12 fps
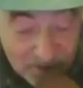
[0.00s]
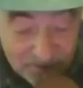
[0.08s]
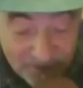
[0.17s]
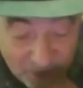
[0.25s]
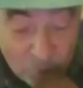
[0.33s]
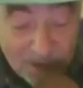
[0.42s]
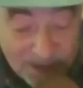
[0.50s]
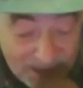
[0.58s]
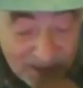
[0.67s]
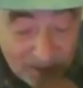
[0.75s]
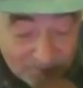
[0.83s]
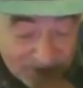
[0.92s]
They're
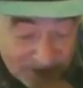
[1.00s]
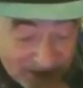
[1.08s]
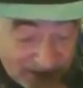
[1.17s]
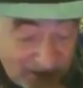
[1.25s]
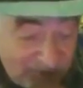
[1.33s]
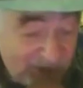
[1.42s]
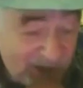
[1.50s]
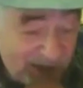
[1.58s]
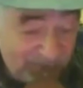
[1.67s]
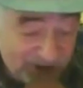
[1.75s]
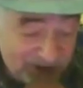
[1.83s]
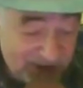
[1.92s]
waking up to that. Even
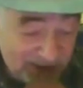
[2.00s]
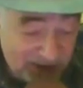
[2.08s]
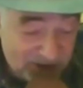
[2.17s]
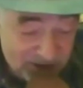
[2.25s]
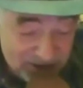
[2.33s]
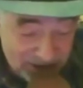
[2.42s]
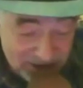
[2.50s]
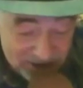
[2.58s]
common sense